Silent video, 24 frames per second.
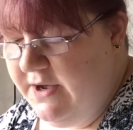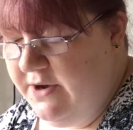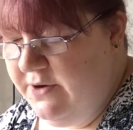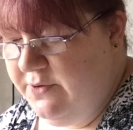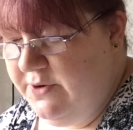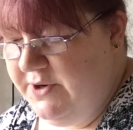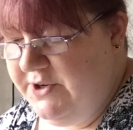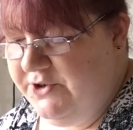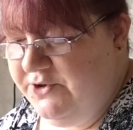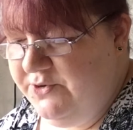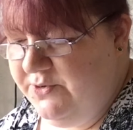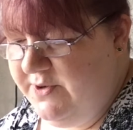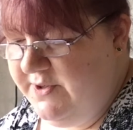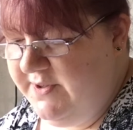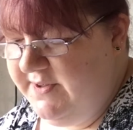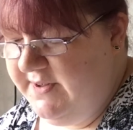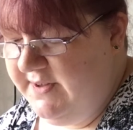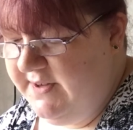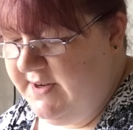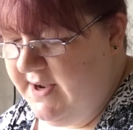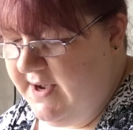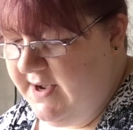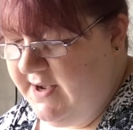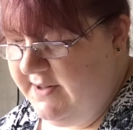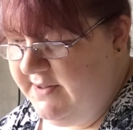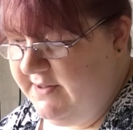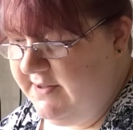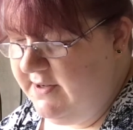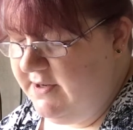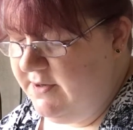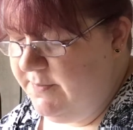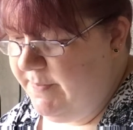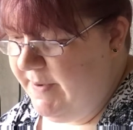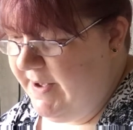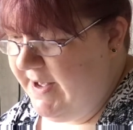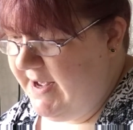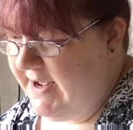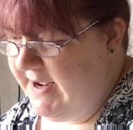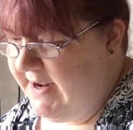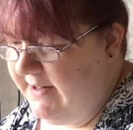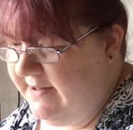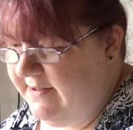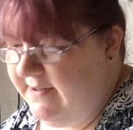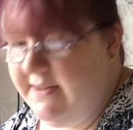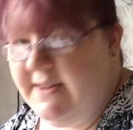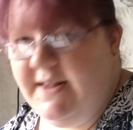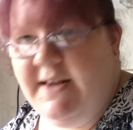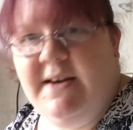which was started by
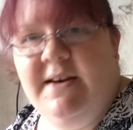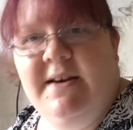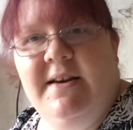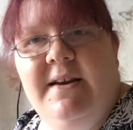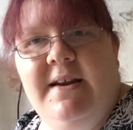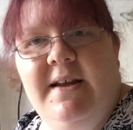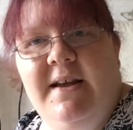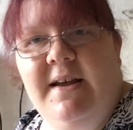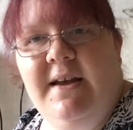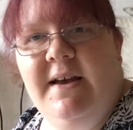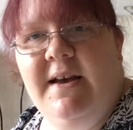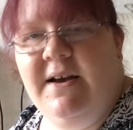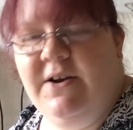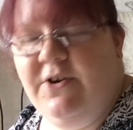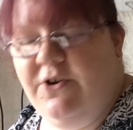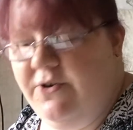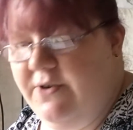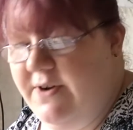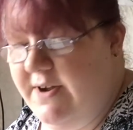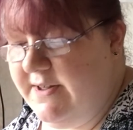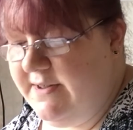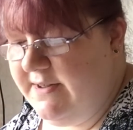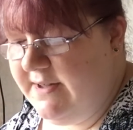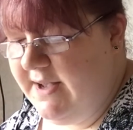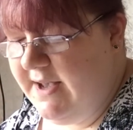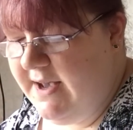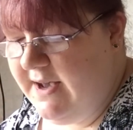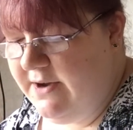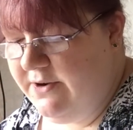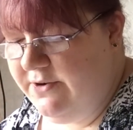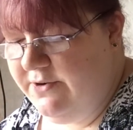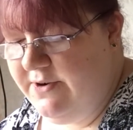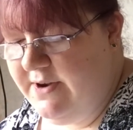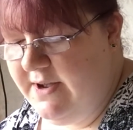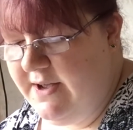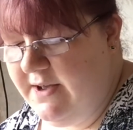Cindy at Crazy Cat